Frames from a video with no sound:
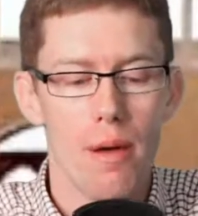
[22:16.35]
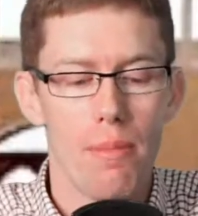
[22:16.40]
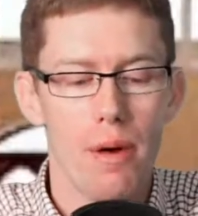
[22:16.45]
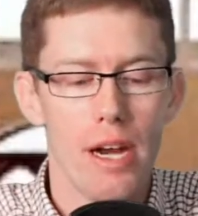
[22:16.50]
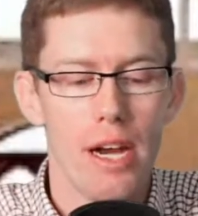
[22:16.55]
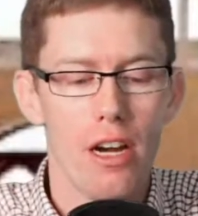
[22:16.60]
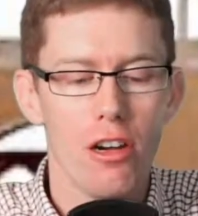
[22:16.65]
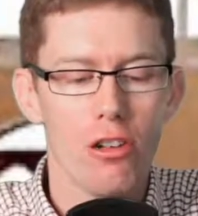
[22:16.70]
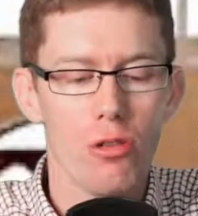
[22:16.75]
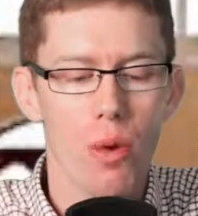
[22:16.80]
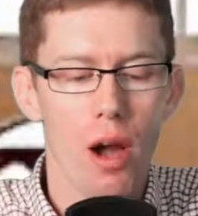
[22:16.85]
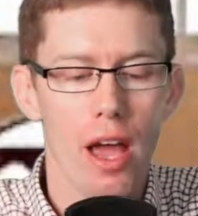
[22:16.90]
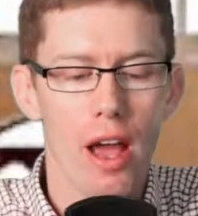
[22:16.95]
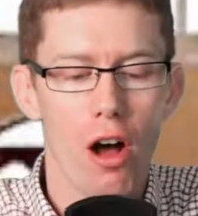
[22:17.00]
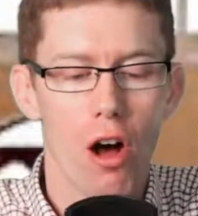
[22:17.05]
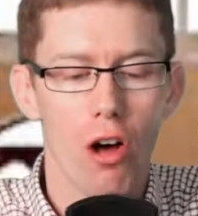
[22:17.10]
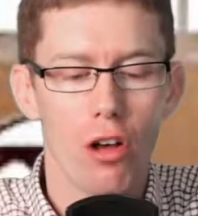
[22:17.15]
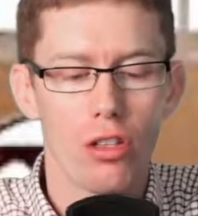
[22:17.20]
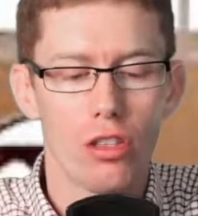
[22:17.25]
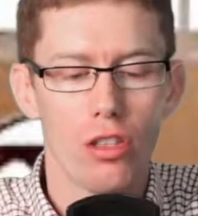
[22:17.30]
But here's what I
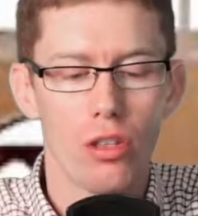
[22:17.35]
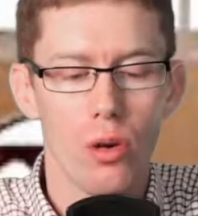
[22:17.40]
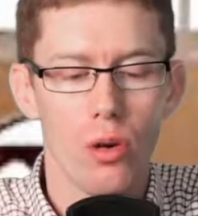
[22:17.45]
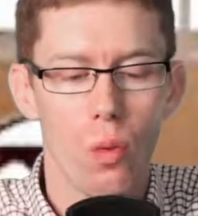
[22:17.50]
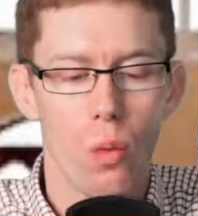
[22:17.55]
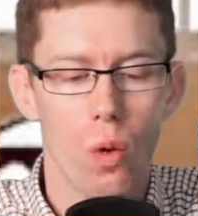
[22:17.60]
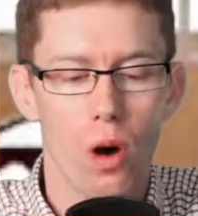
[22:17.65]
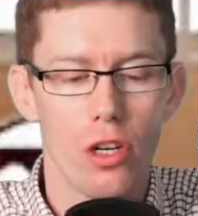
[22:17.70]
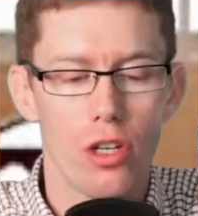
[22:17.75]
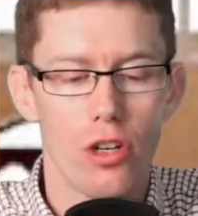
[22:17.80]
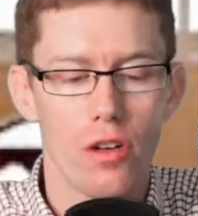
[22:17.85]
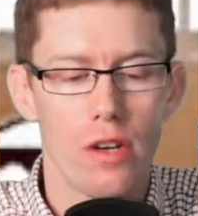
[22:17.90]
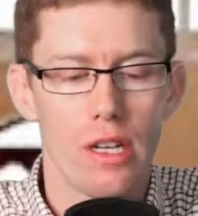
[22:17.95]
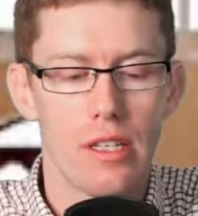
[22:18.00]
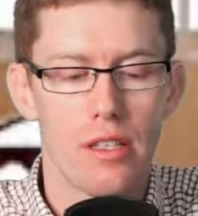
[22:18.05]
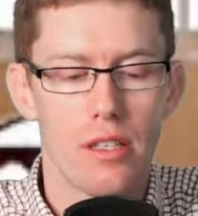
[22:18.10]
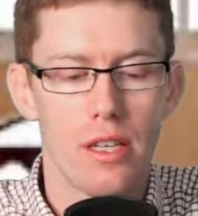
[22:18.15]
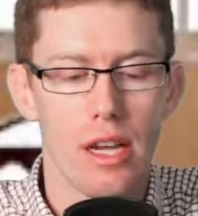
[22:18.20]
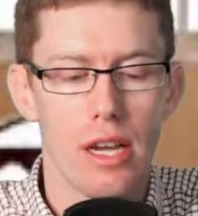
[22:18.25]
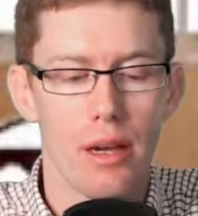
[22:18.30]
also want you
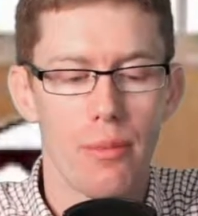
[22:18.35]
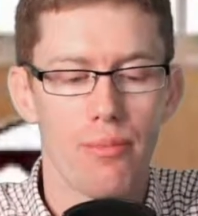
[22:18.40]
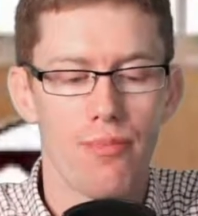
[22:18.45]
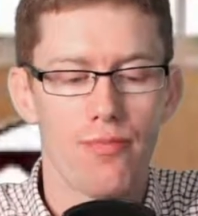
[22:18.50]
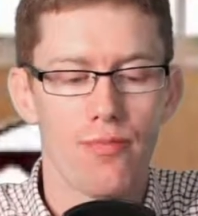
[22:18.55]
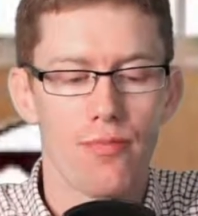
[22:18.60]
to see.